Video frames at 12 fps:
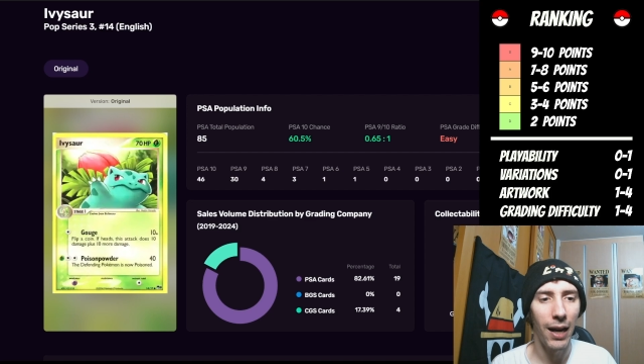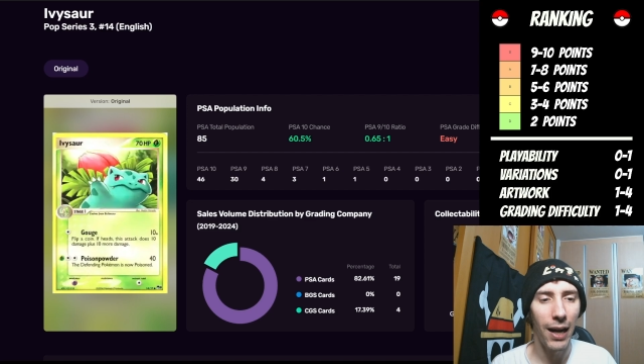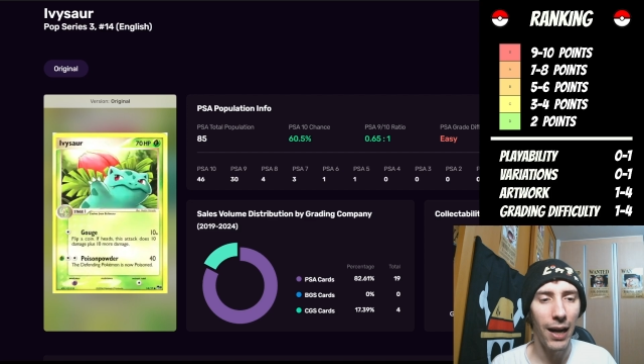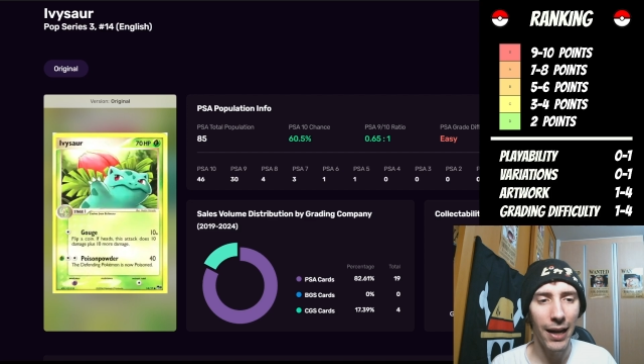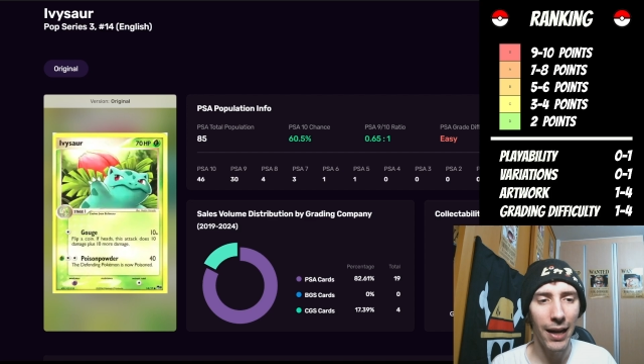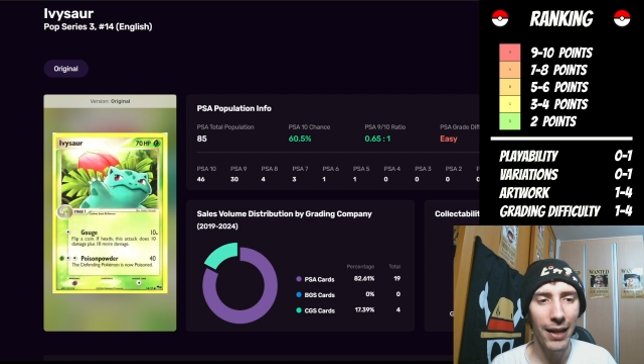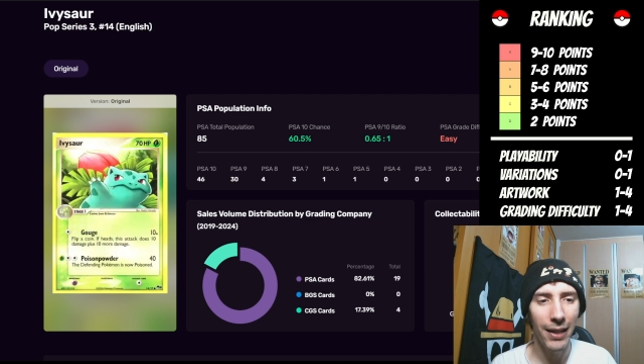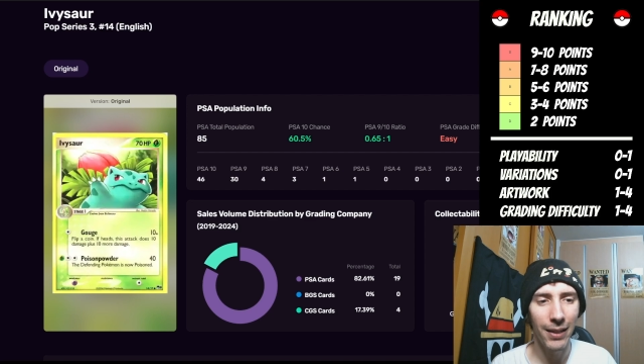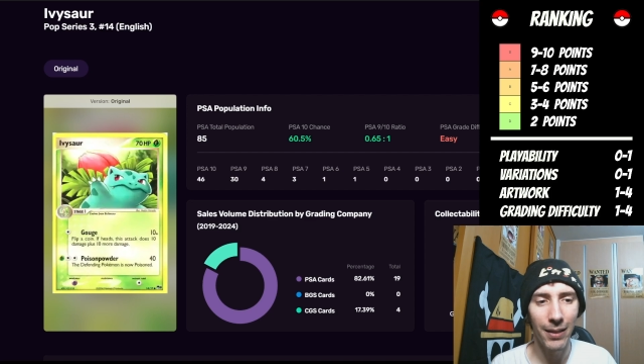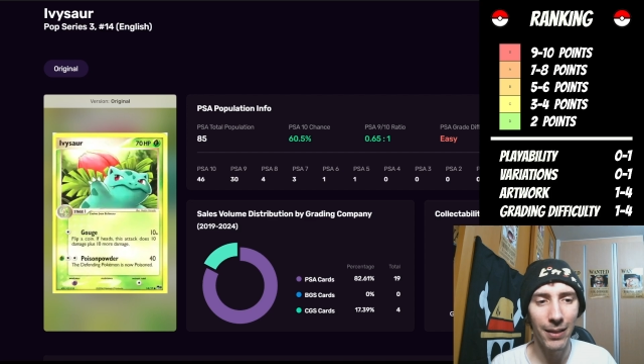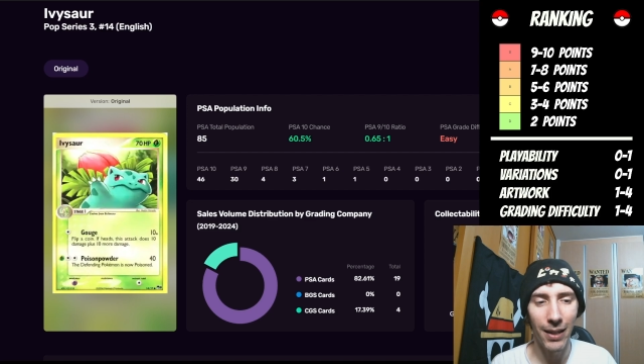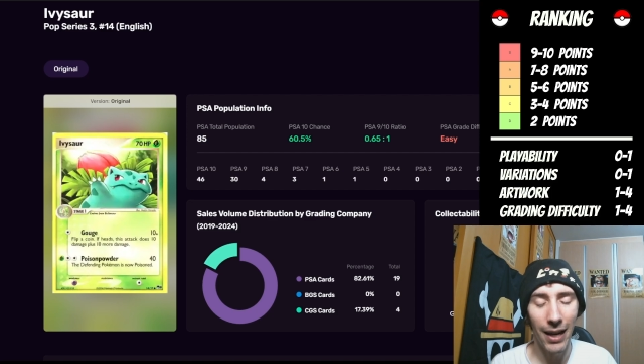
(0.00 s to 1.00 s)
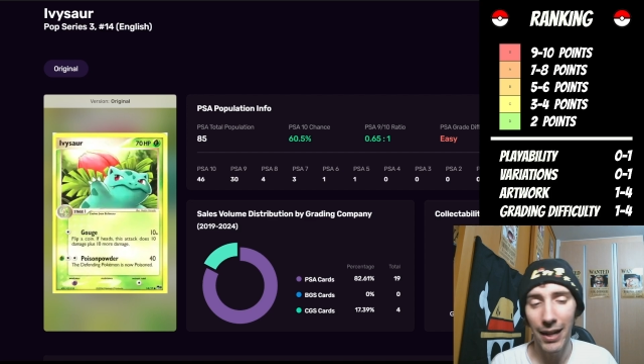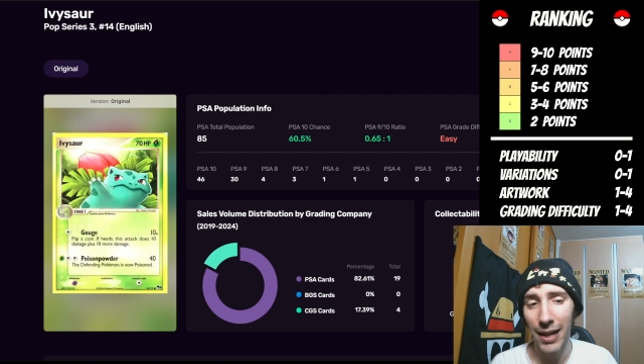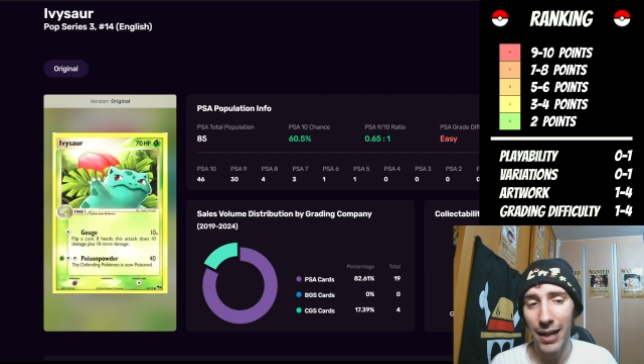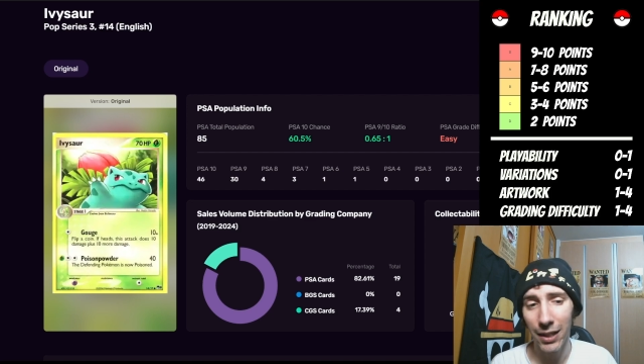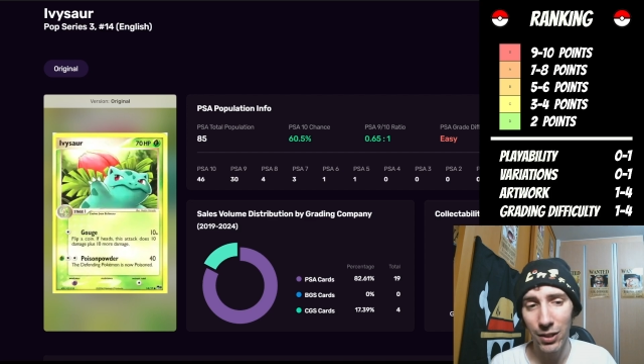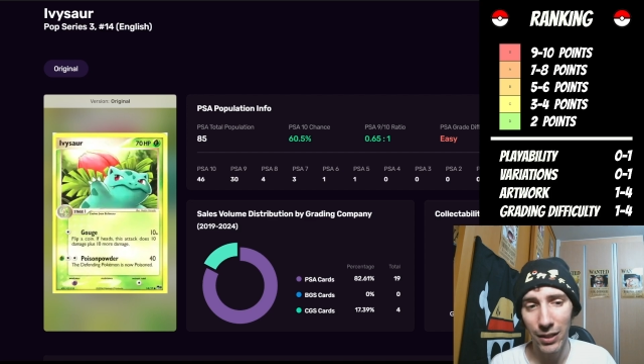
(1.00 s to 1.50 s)
I I
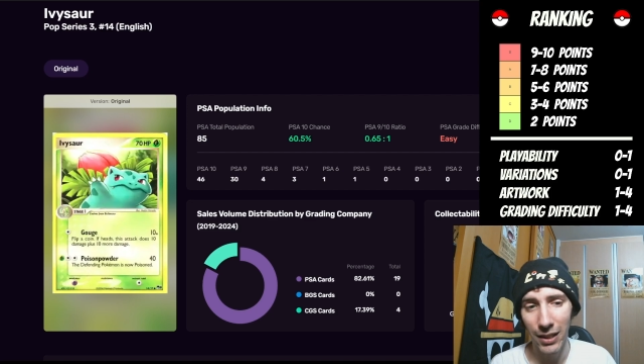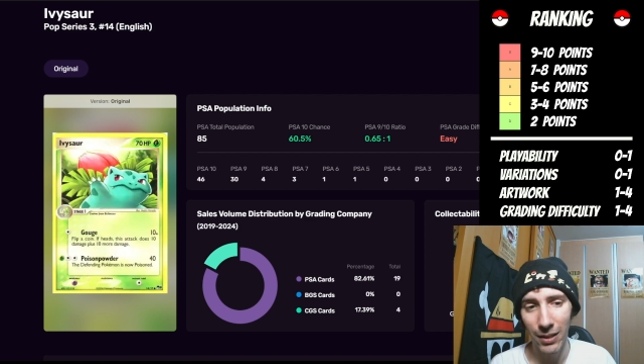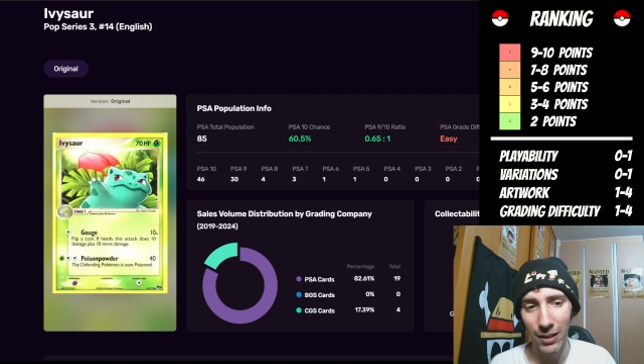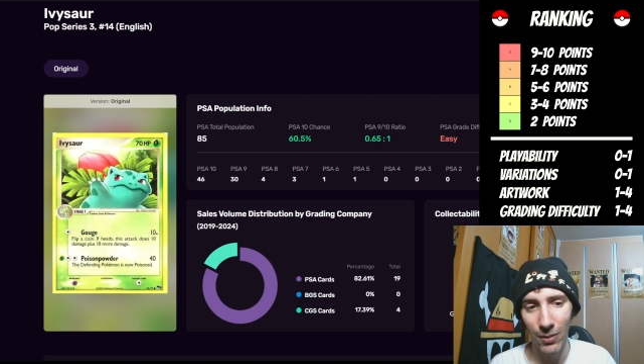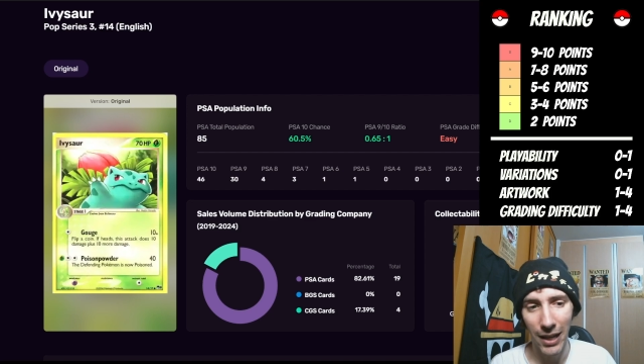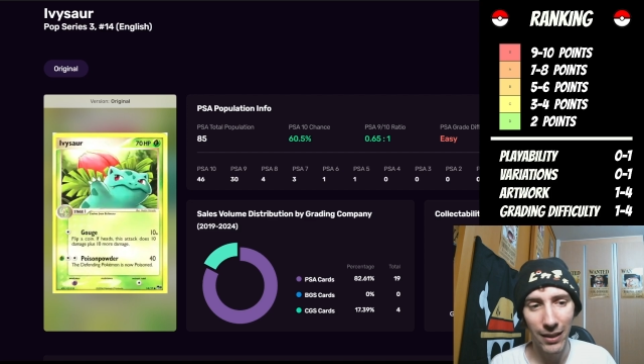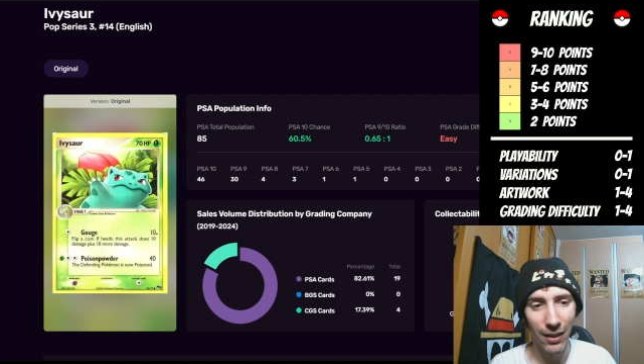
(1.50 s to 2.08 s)
actually like